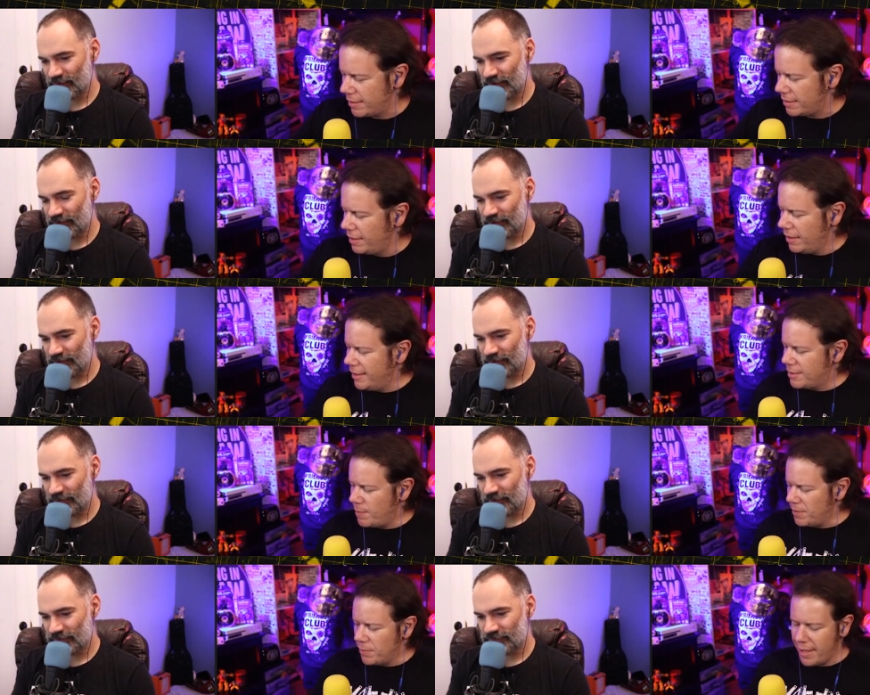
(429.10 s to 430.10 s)
Speaker 1: I think it's
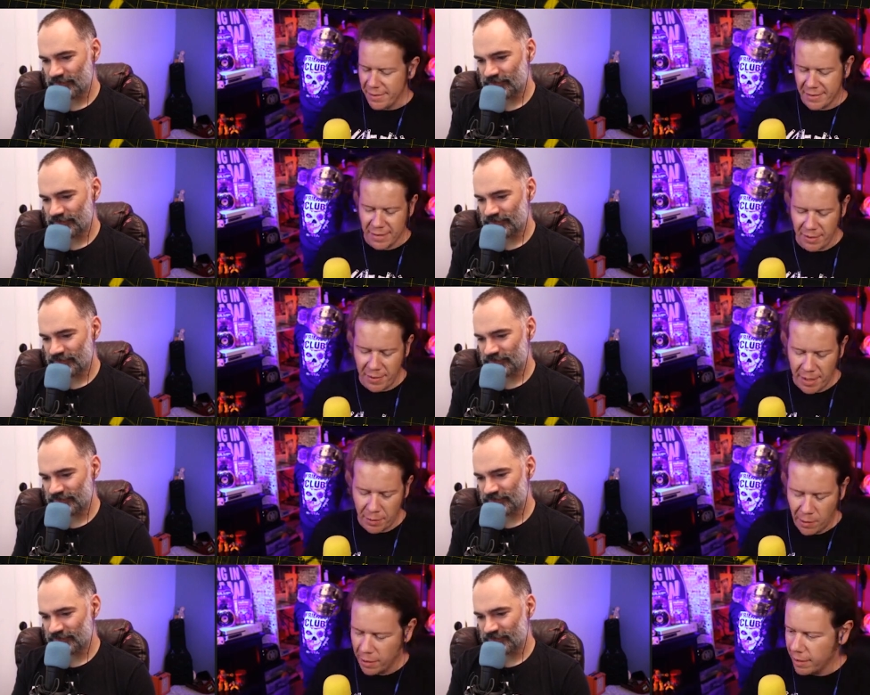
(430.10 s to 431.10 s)
been a while since they've had
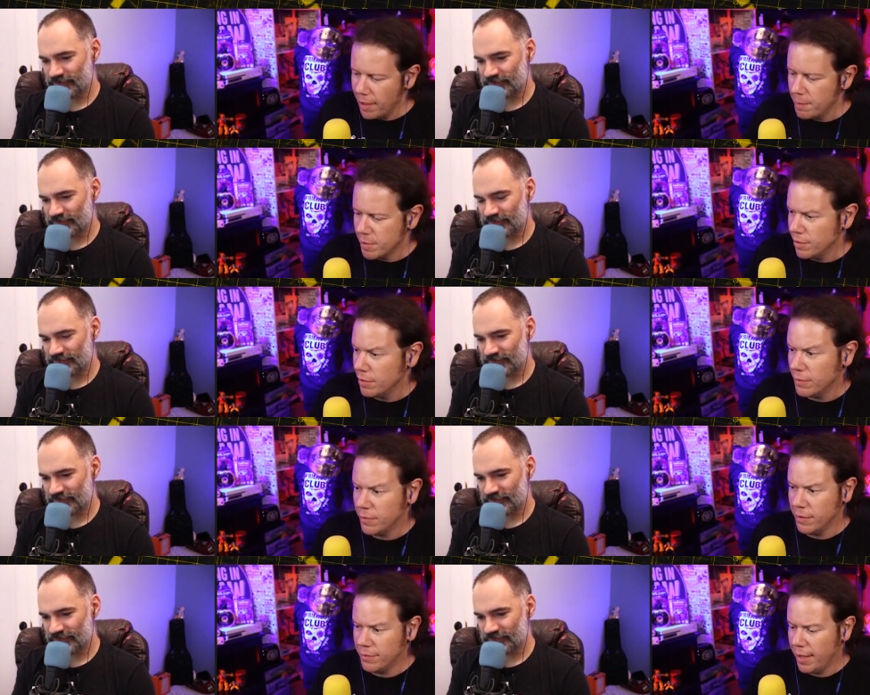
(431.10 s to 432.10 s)
a wonky episode
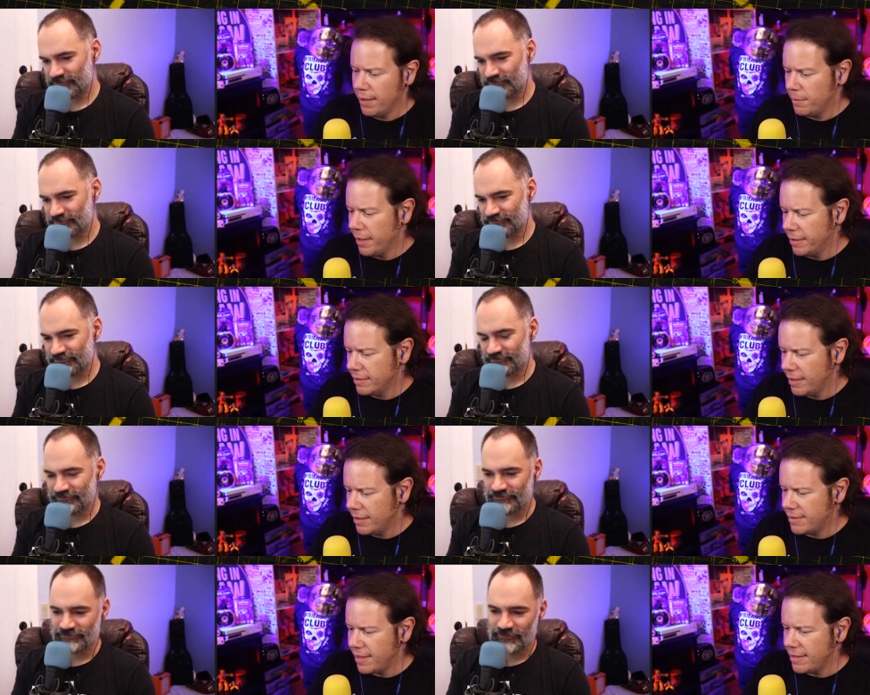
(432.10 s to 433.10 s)
of, of Dynamite.
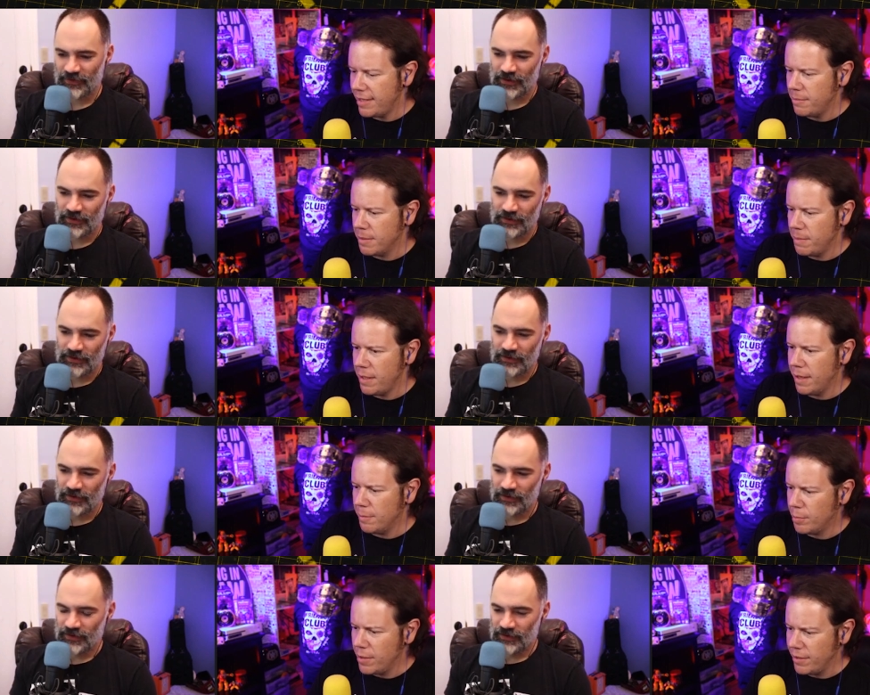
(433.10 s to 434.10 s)
They they seem to be
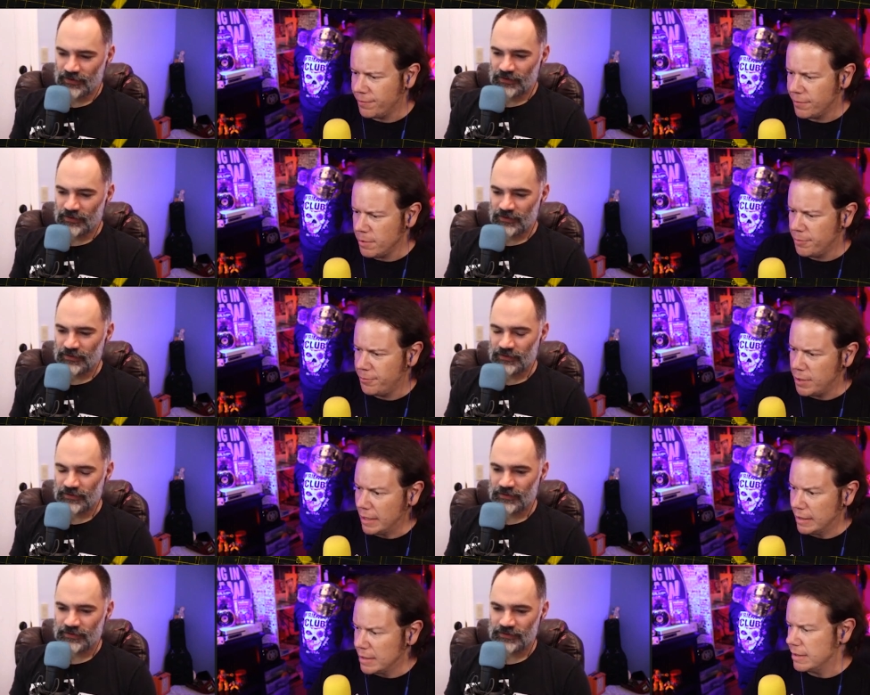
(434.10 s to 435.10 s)
on pretty firm
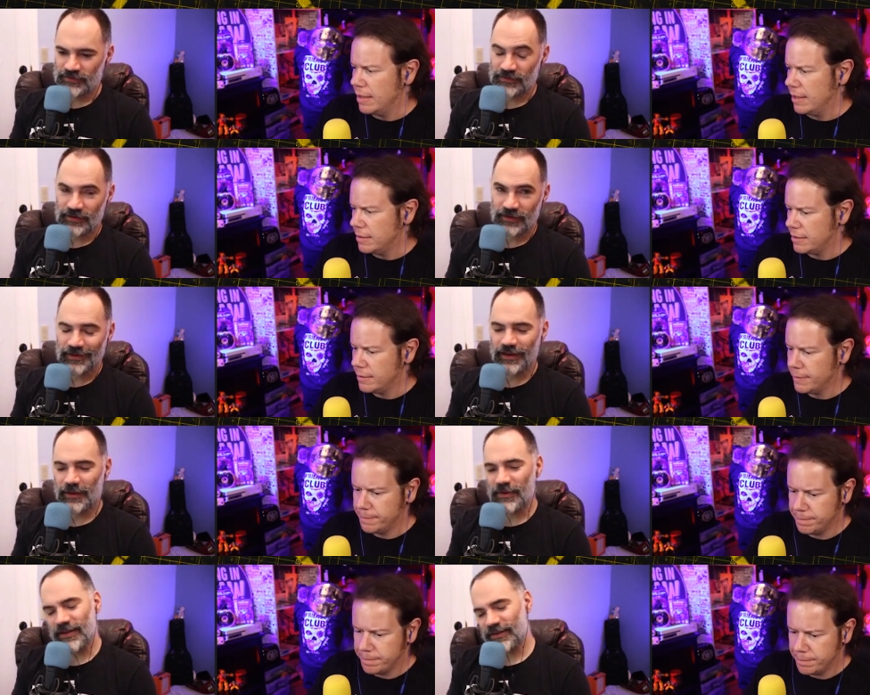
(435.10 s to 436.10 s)
footing
Speaker 2: these days.
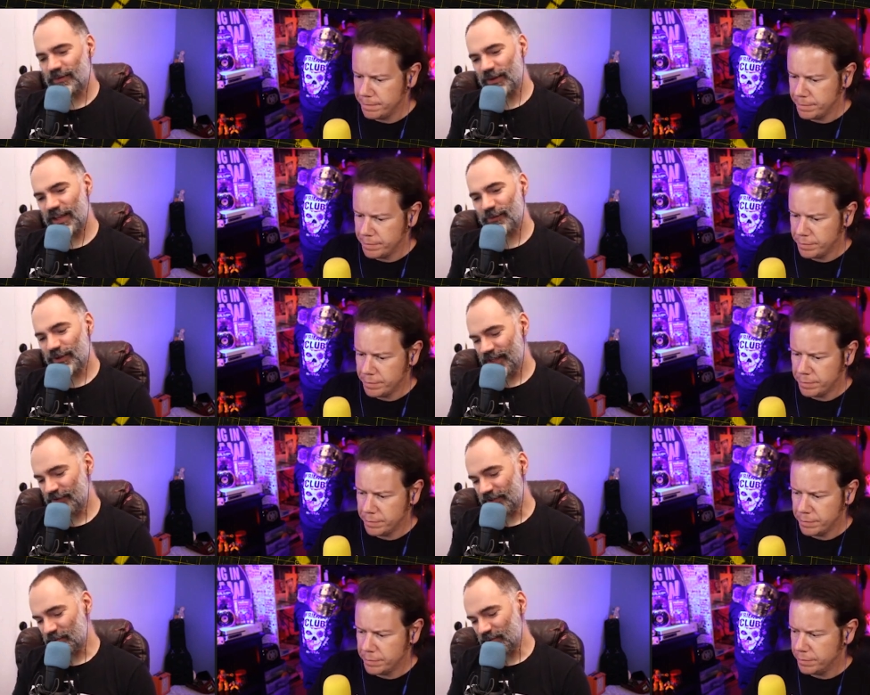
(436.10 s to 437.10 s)
Hey man, you can't we
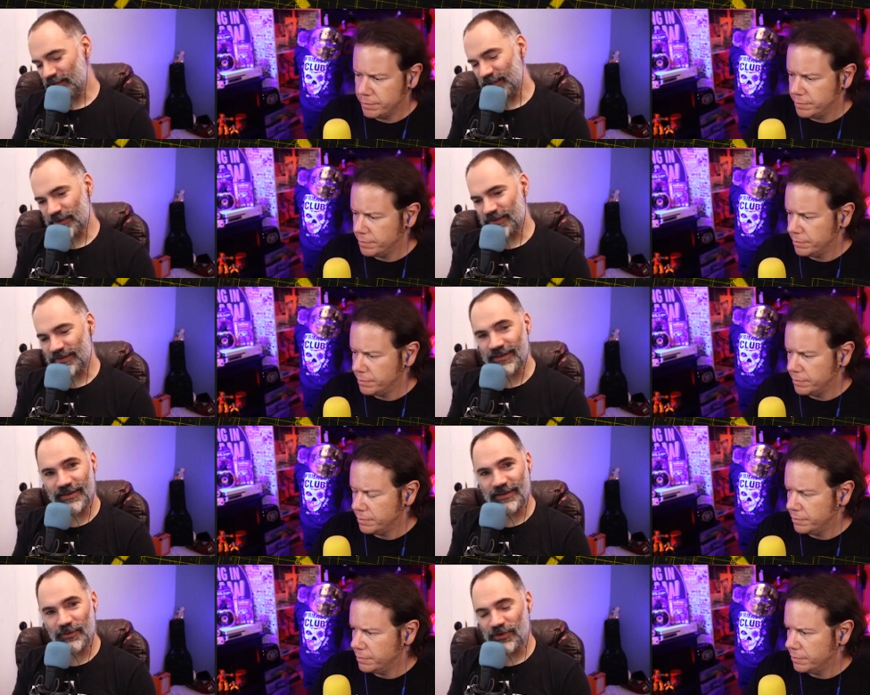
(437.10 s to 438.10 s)
can't really complain when
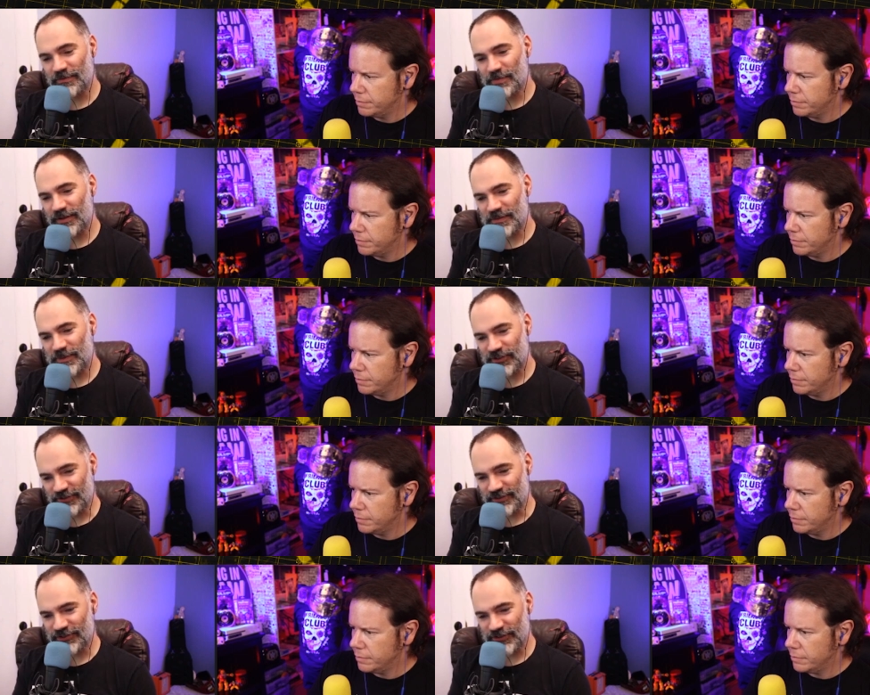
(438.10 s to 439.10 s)
uh, one Billy
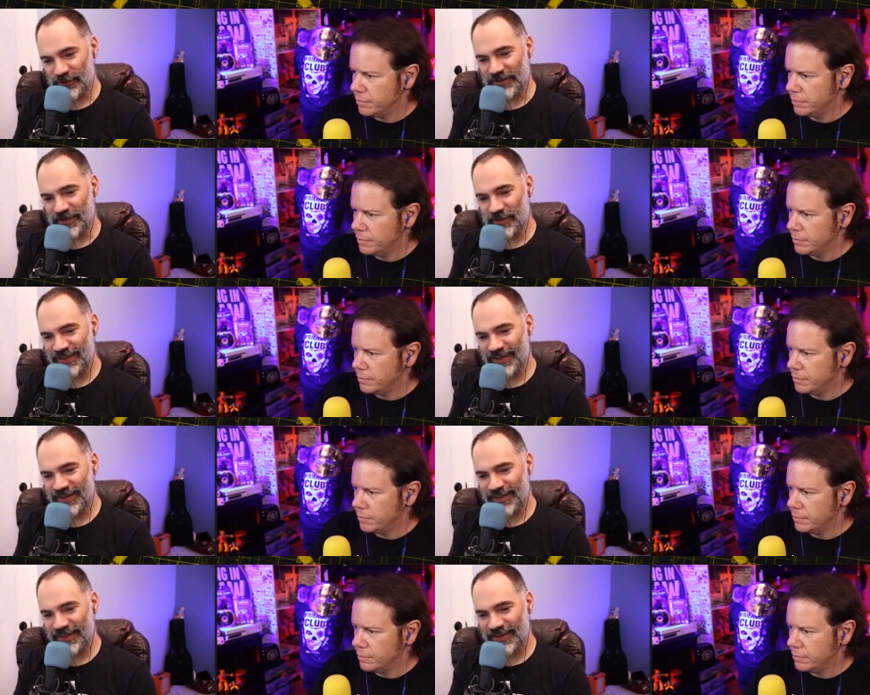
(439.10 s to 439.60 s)
Mitchell shows up.